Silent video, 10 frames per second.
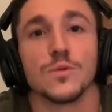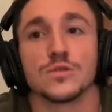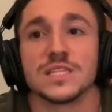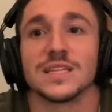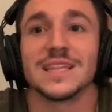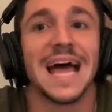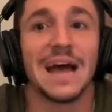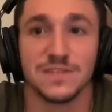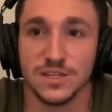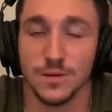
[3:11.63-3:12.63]
most of the
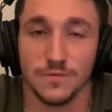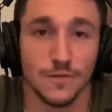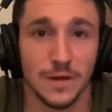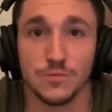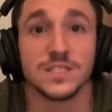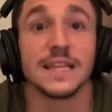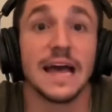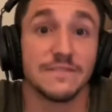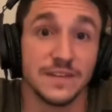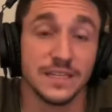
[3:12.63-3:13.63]
laughs come from. I was
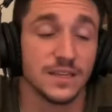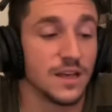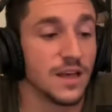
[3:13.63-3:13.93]
laughing.